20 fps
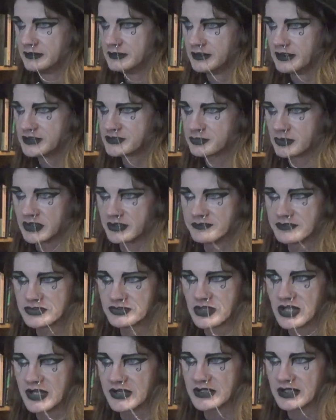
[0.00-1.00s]
It's one of the
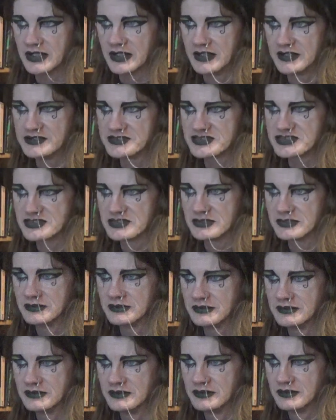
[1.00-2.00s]
Try Guys.
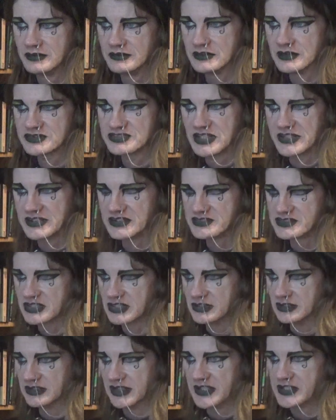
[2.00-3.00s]
Looks like he's
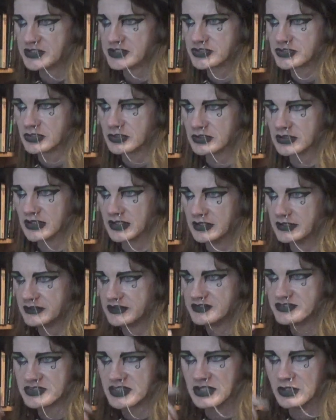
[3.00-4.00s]
got a lace shirt on.
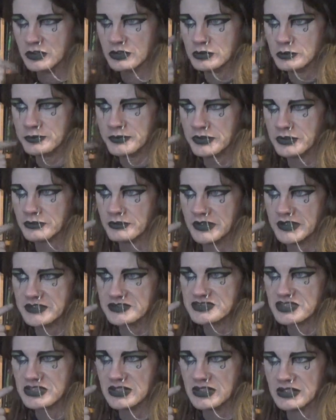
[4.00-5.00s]
He's got hoop
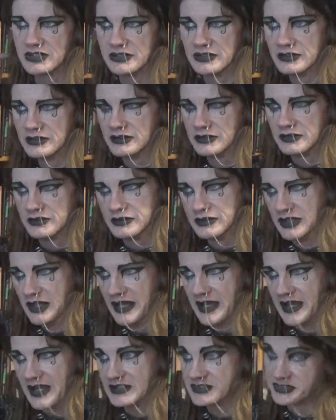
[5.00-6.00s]
earrings on, a
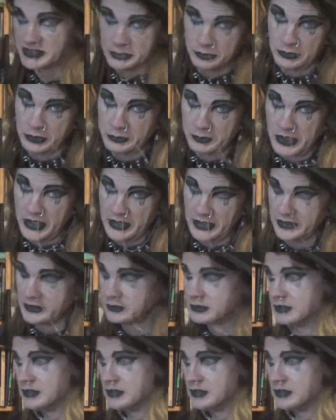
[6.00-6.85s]
hat similar to mine,